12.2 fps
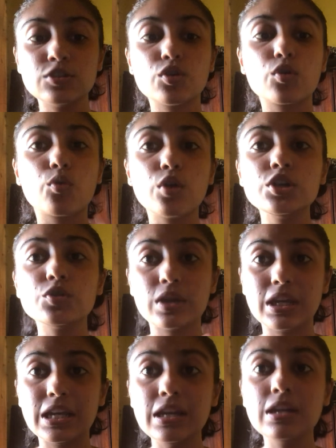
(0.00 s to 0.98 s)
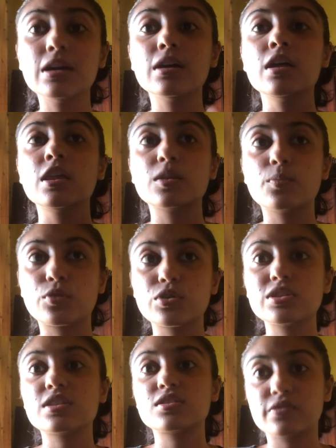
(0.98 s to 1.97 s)
you're going to hinder the
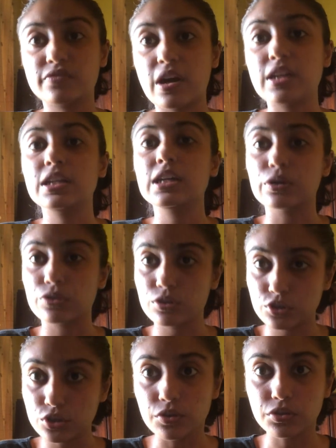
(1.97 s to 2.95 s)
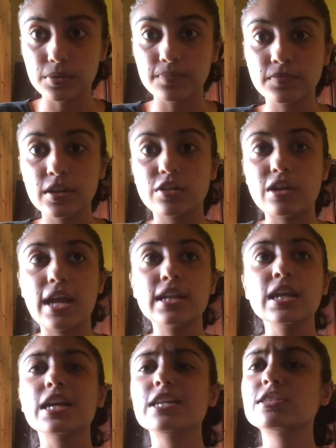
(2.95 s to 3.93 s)
process of finding out the truth. Right?
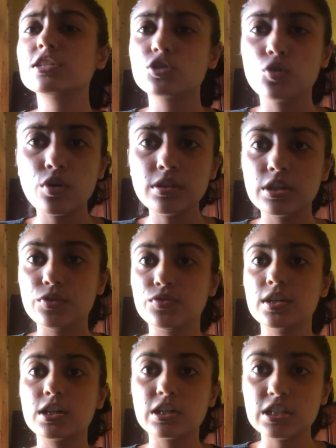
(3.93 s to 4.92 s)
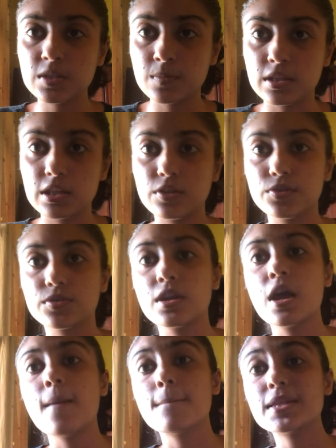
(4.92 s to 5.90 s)
It's the tone they use, the charisma they use.
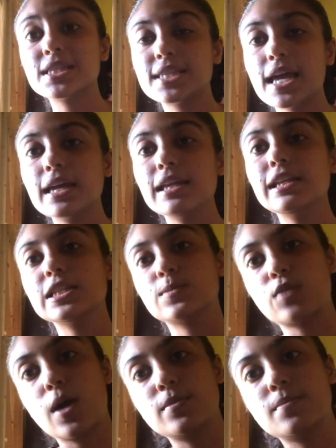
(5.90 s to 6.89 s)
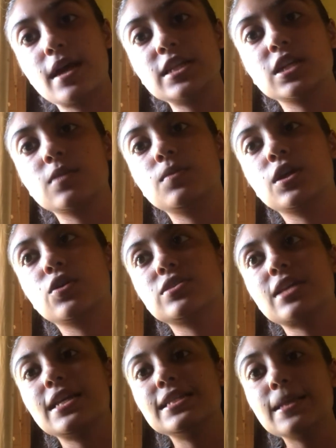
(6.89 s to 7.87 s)
But secondly, it's problematic because
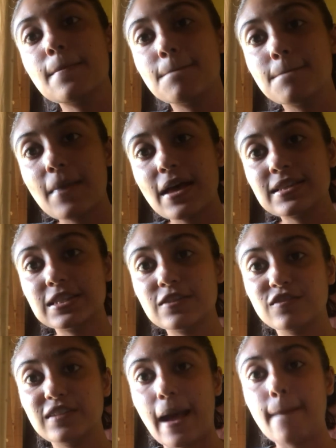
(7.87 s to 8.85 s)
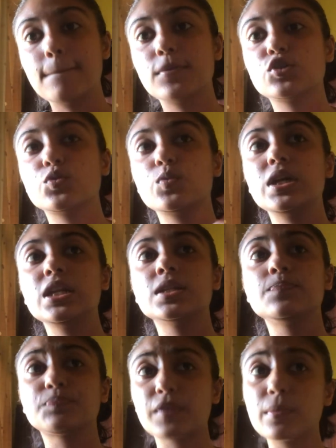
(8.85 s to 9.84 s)
there is a massive gap
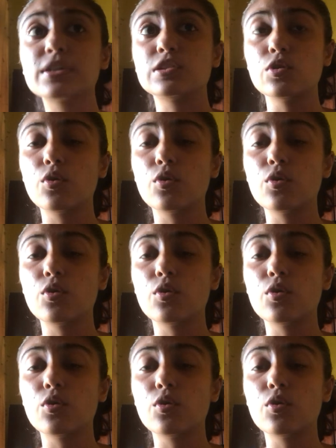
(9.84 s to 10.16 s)
between, because